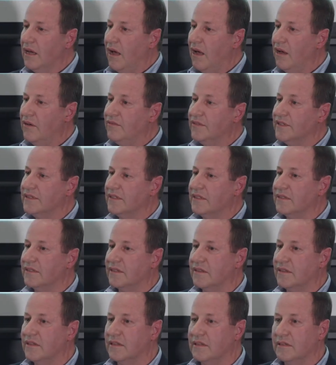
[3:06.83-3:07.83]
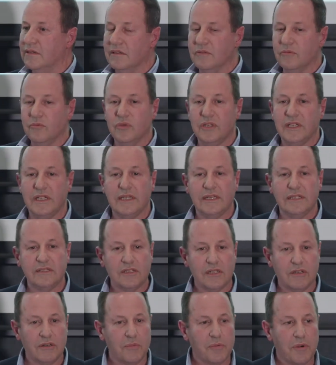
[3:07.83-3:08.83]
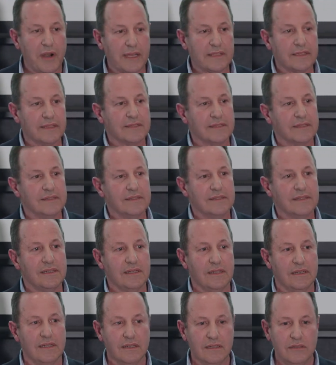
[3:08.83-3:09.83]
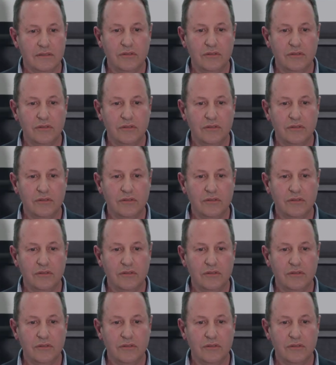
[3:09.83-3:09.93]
home visits that we in general practice consider